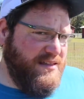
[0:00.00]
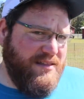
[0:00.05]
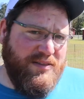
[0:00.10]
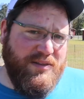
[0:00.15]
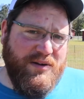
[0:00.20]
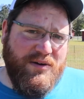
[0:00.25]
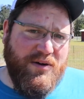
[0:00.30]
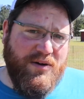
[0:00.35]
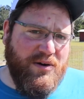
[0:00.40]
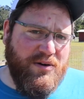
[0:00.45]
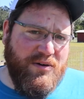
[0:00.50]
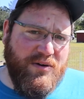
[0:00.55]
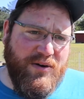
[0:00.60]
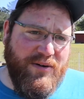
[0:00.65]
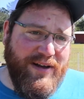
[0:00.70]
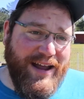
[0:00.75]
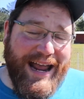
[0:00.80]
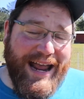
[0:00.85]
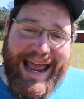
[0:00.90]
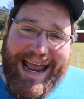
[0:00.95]
They're all
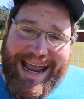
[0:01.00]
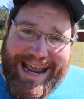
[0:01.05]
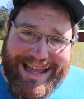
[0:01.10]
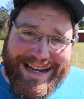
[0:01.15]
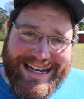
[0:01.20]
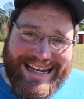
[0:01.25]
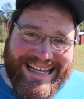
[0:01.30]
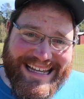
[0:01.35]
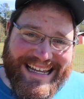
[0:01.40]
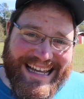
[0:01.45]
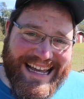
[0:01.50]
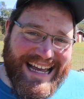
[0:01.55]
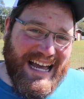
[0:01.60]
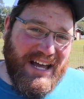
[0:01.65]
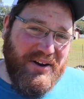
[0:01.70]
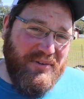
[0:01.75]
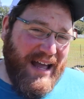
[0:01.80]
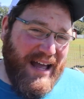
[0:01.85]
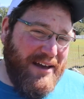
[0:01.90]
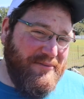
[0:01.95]
growing, and I
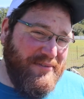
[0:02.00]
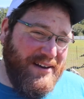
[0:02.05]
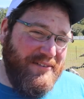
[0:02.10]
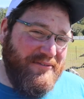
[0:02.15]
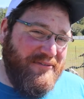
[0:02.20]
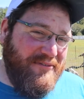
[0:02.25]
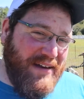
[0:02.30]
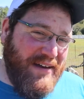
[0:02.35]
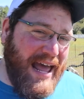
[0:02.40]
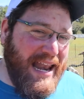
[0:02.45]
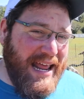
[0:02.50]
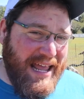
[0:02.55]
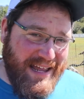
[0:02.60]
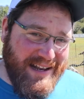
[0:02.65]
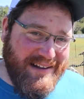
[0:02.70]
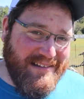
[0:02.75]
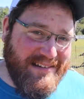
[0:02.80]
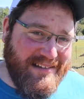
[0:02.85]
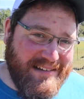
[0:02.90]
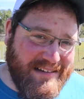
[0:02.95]
don't have any fat
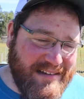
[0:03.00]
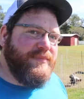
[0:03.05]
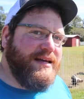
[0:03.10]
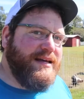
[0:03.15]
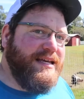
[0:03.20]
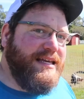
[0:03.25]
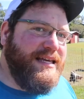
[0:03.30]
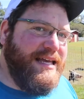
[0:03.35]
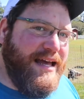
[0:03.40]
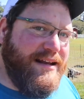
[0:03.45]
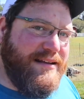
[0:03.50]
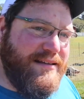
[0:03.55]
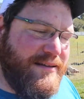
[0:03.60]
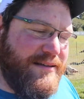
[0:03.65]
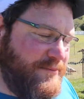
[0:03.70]
hens yet.